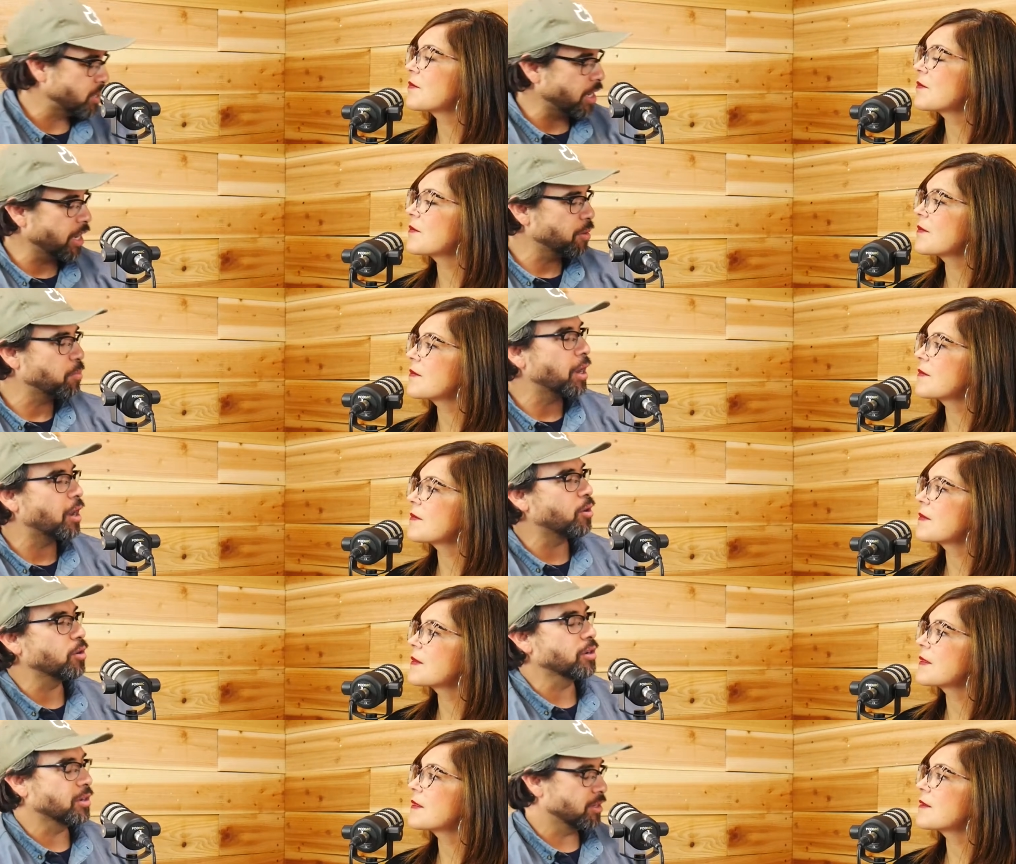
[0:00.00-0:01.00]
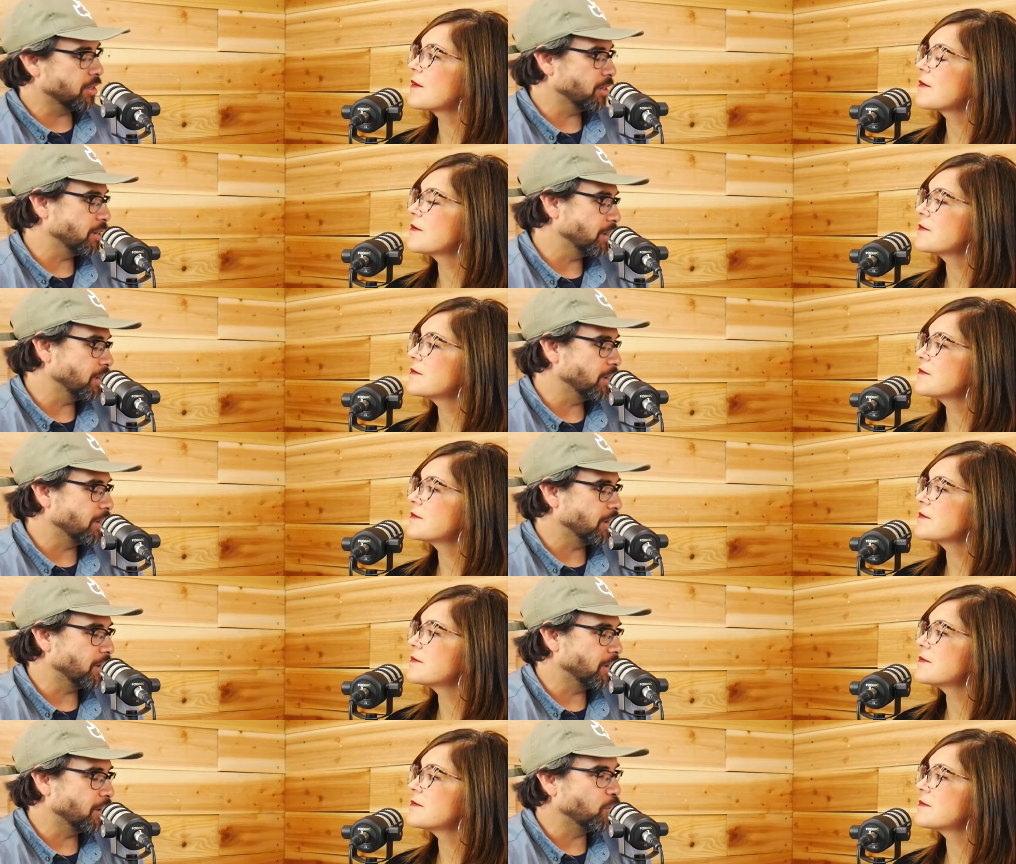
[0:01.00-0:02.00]
Speaker 1: say about
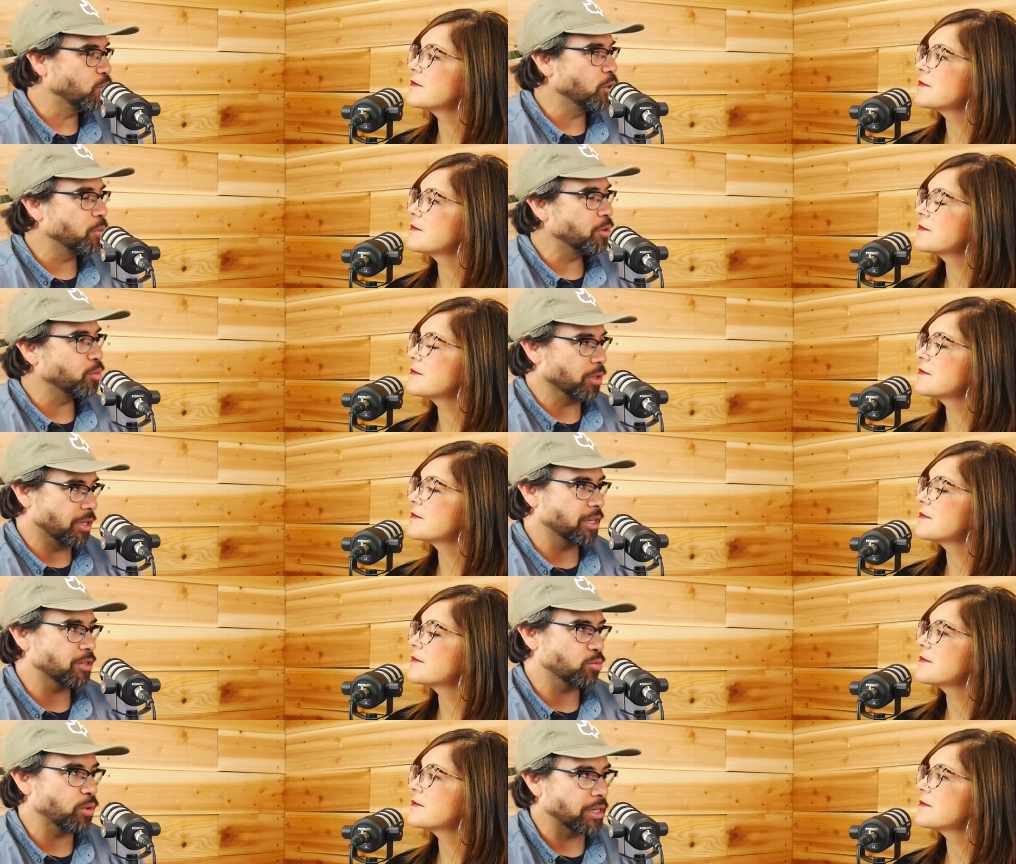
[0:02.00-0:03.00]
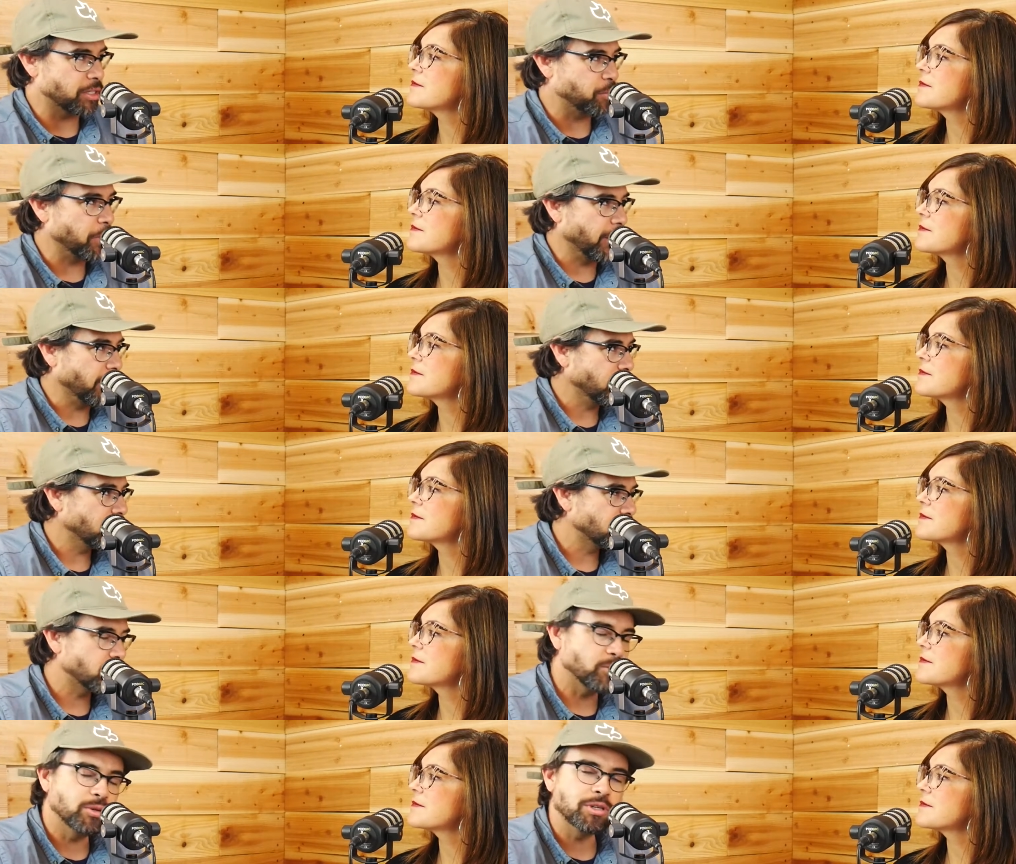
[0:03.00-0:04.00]
a woman with this resume?
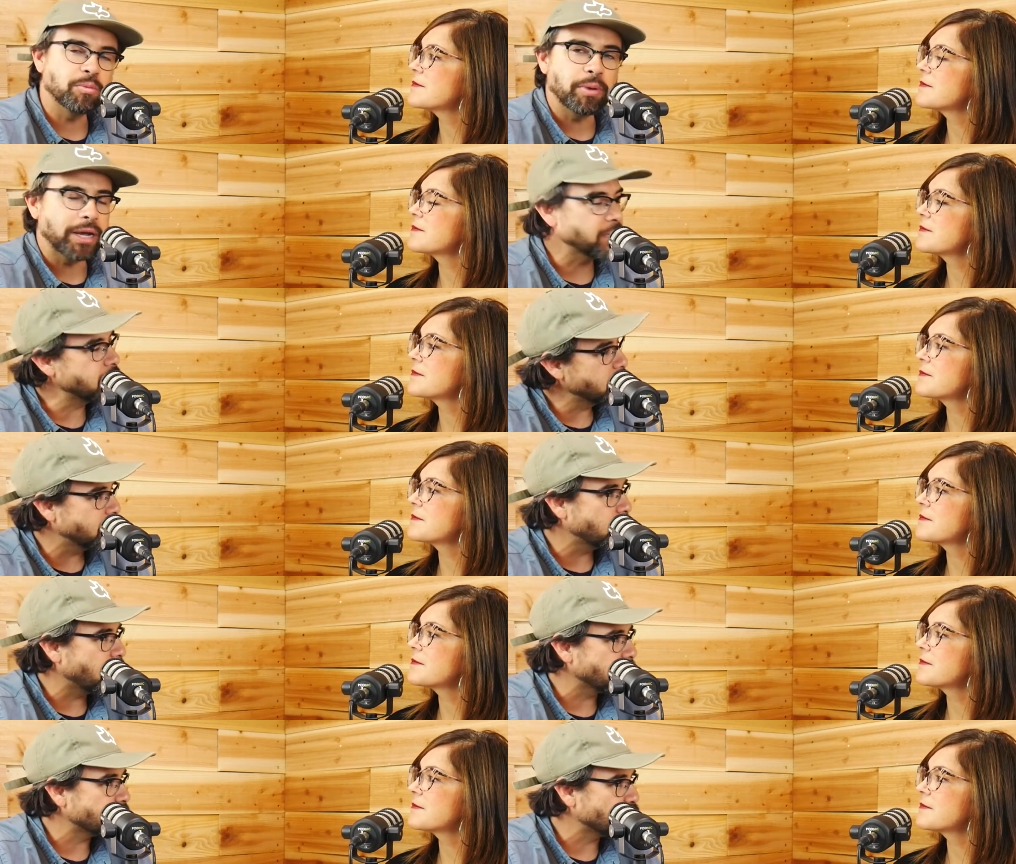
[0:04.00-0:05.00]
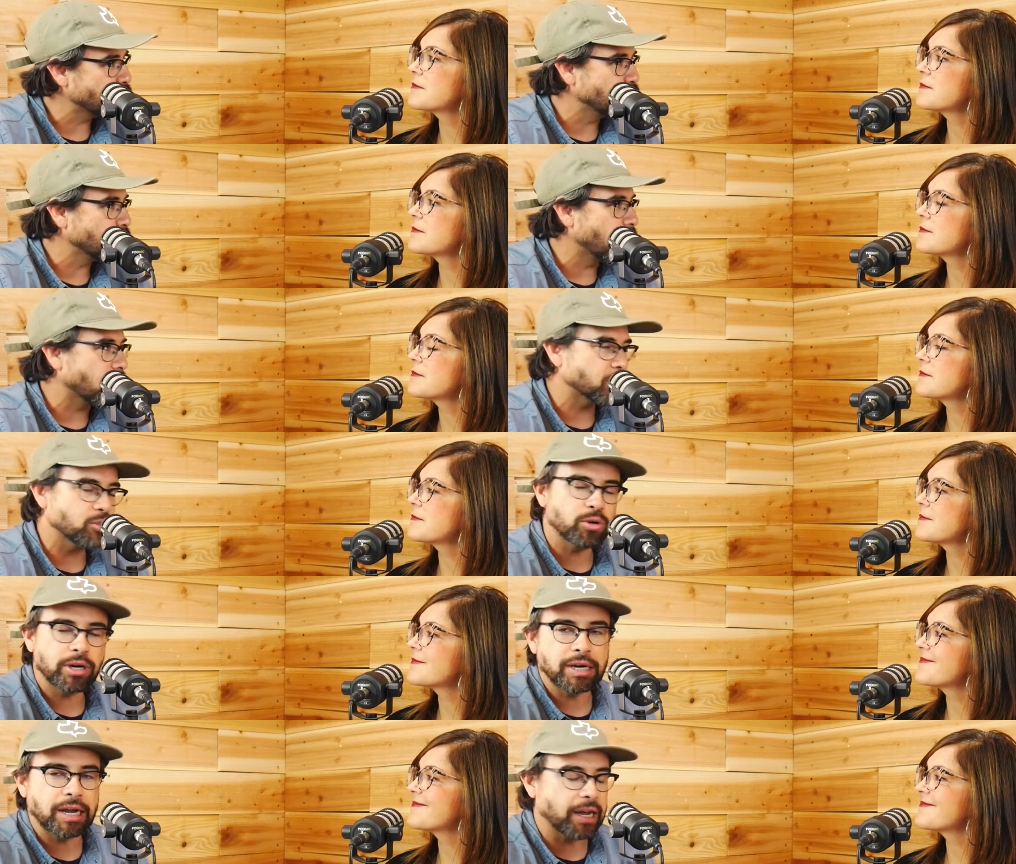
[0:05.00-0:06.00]
She was amazing in high school, got
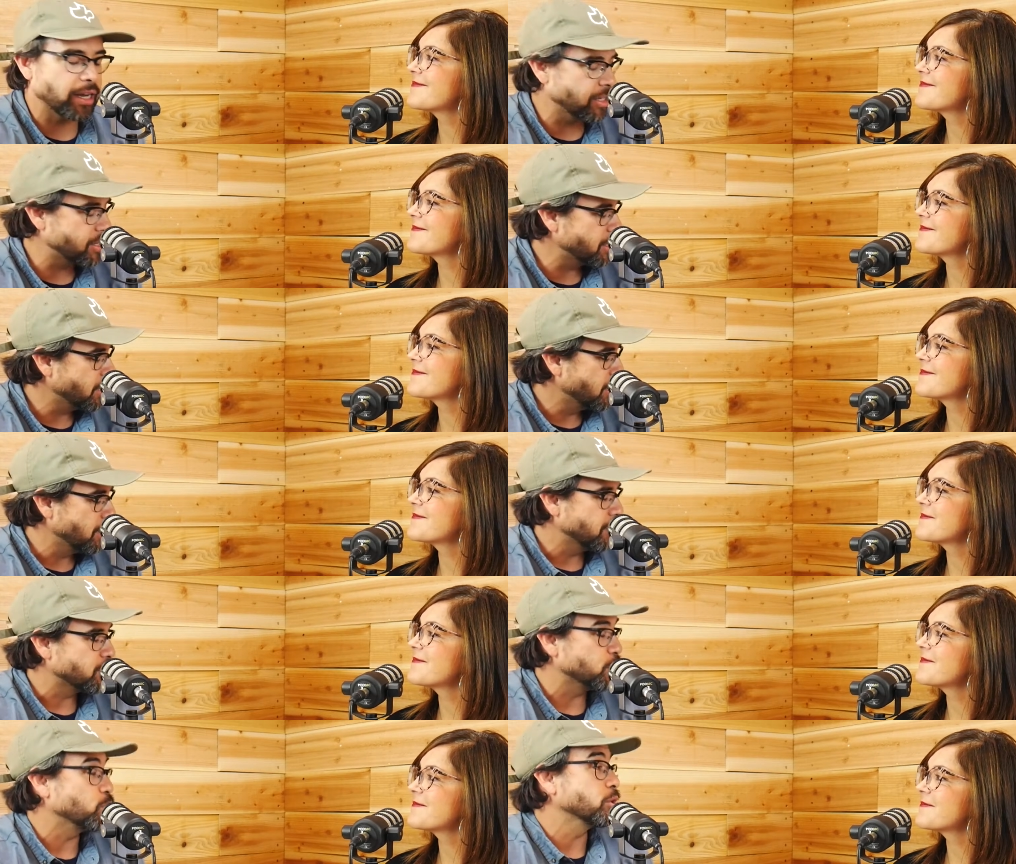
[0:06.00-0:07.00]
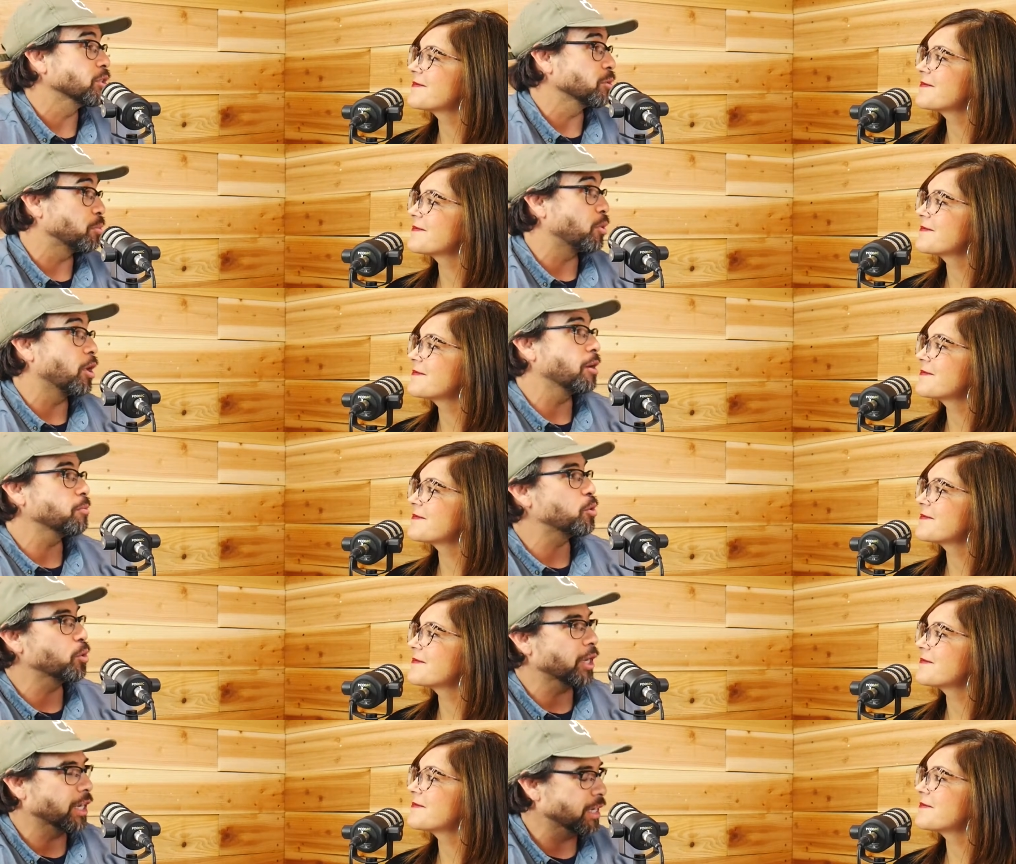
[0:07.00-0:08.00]
straight A's. She was the prom
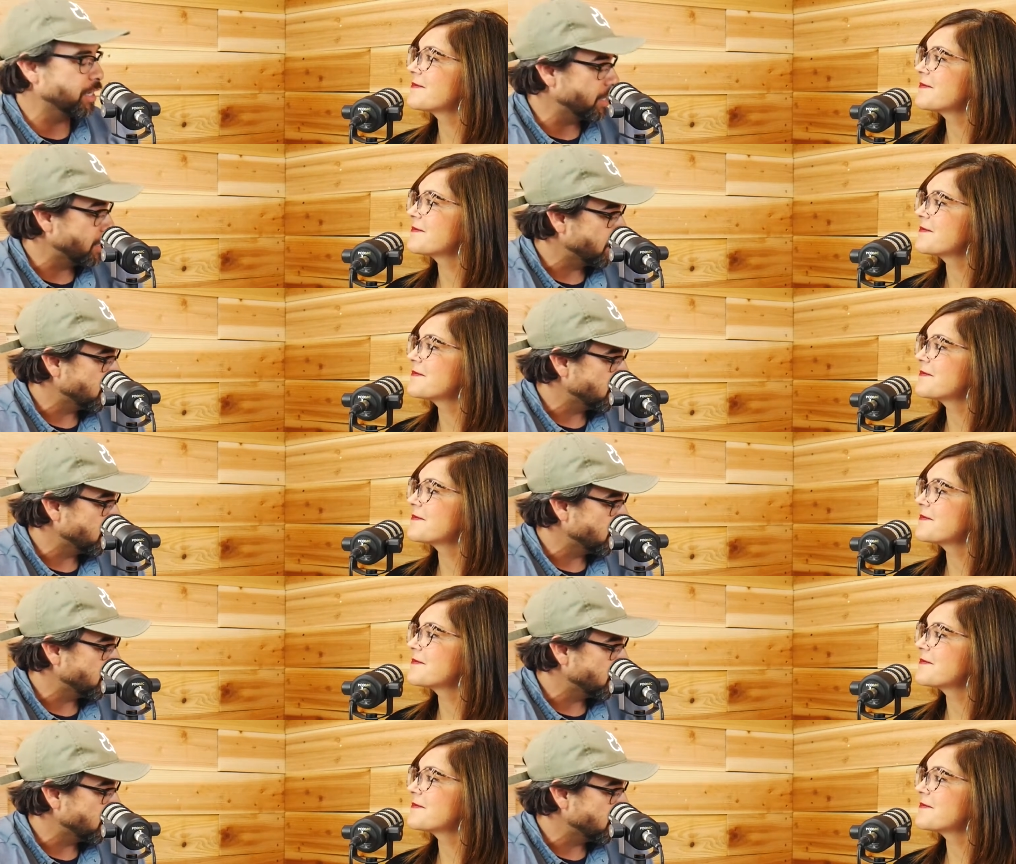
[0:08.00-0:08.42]
queen.